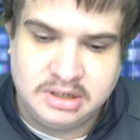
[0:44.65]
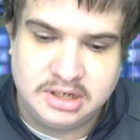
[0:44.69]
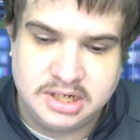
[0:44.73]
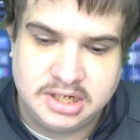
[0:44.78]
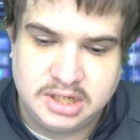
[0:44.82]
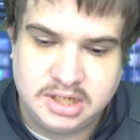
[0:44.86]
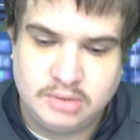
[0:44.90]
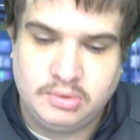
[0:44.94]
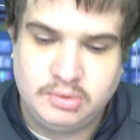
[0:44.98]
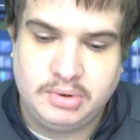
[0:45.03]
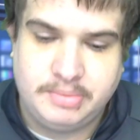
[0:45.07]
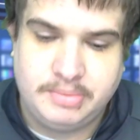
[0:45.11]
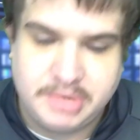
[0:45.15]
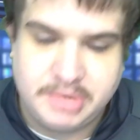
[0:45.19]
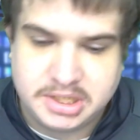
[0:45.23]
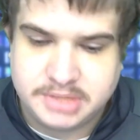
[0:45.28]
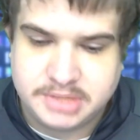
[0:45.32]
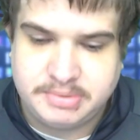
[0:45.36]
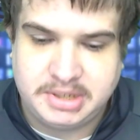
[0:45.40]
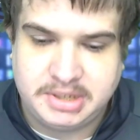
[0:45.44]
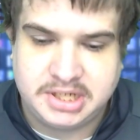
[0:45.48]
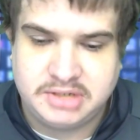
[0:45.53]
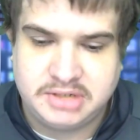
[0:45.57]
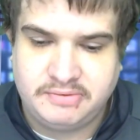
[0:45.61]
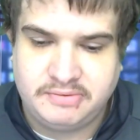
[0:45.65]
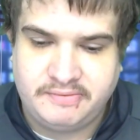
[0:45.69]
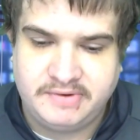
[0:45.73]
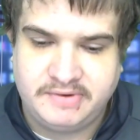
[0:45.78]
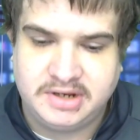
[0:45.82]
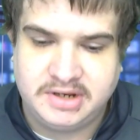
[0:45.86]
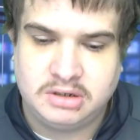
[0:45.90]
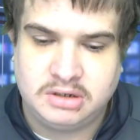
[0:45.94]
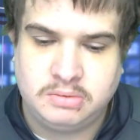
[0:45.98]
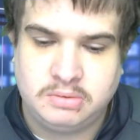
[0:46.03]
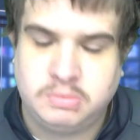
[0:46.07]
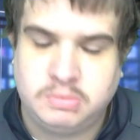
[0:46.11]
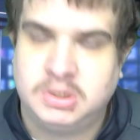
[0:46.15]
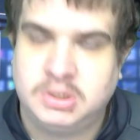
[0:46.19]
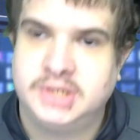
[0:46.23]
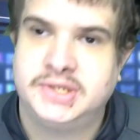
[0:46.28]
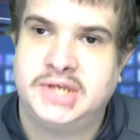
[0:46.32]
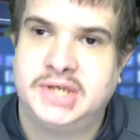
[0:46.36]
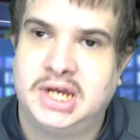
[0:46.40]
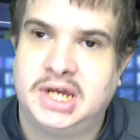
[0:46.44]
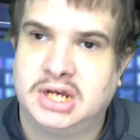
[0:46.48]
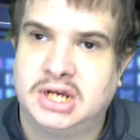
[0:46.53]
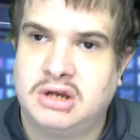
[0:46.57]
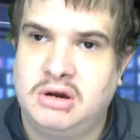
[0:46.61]
There will be a special video once
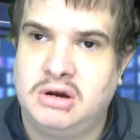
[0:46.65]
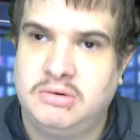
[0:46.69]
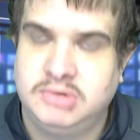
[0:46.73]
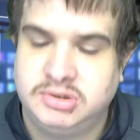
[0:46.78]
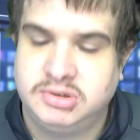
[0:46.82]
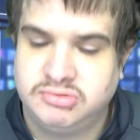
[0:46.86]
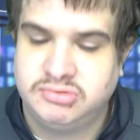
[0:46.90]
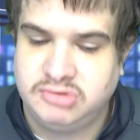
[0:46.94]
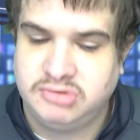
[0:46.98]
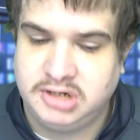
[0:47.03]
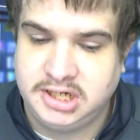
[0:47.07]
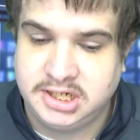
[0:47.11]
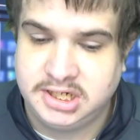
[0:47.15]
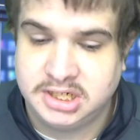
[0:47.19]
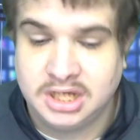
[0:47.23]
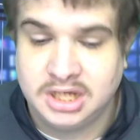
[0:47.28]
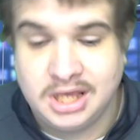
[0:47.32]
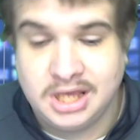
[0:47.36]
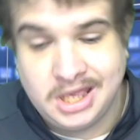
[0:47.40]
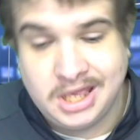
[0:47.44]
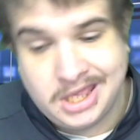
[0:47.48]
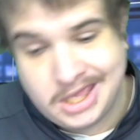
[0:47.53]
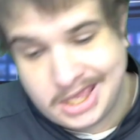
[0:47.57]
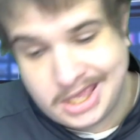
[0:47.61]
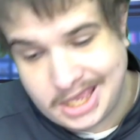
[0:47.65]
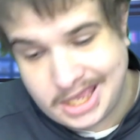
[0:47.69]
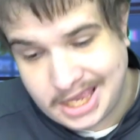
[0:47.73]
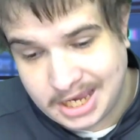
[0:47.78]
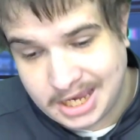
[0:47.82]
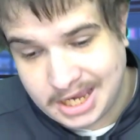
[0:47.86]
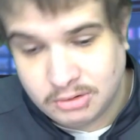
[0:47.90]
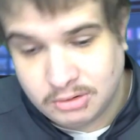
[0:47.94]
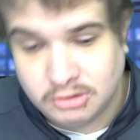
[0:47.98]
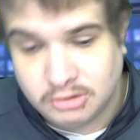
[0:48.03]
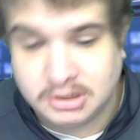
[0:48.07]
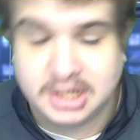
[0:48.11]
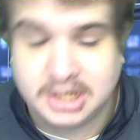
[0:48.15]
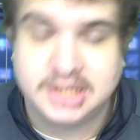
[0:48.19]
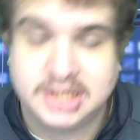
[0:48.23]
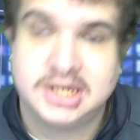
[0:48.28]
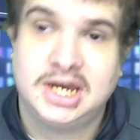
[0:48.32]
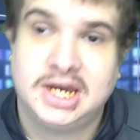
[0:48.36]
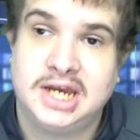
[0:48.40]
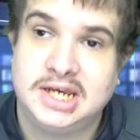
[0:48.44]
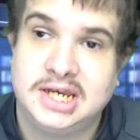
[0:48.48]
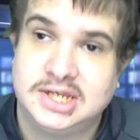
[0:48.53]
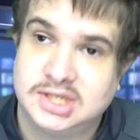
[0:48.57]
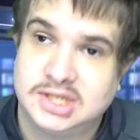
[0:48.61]
that goal is reached. How long it
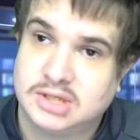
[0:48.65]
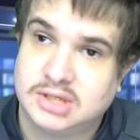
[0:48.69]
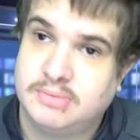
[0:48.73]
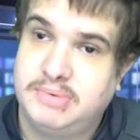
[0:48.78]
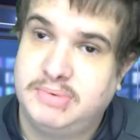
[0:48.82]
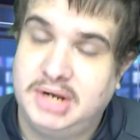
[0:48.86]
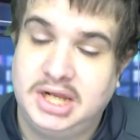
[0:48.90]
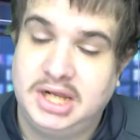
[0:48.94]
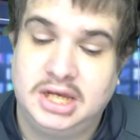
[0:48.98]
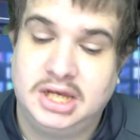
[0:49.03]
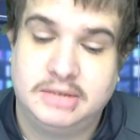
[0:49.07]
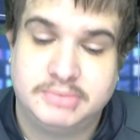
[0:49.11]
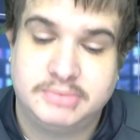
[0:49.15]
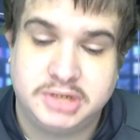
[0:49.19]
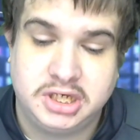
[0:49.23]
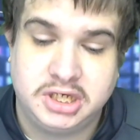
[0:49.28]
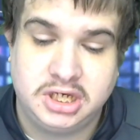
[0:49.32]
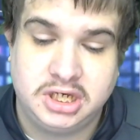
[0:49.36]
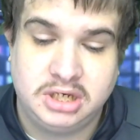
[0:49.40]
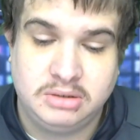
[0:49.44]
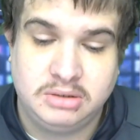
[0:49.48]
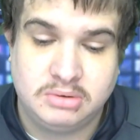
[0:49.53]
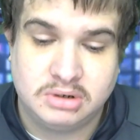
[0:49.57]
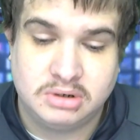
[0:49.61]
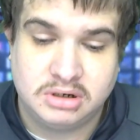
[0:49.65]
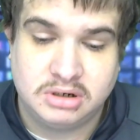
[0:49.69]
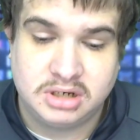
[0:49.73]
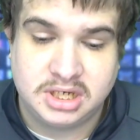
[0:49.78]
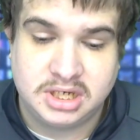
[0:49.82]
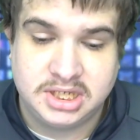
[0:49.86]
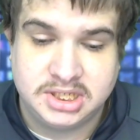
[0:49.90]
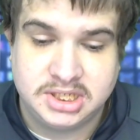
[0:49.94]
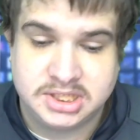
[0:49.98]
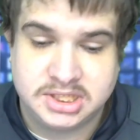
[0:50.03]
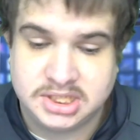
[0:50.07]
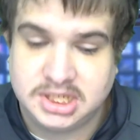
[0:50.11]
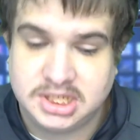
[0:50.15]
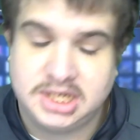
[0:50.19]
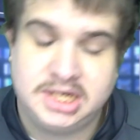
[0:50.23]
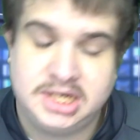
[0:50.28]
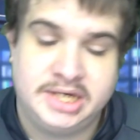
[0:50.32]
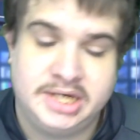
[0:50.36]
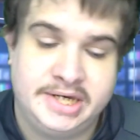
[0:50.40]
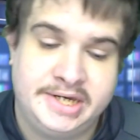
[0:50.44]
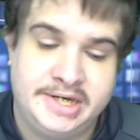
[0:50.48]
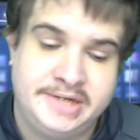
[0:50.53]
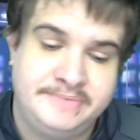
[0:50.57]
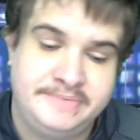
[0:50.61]
takes, put it up to you guys.
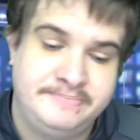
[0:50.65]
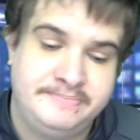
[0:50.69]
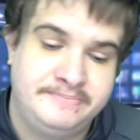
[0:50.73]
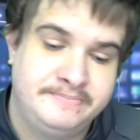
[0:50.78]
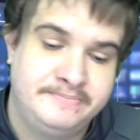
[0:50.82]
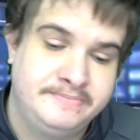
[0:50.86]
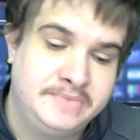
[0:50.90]
But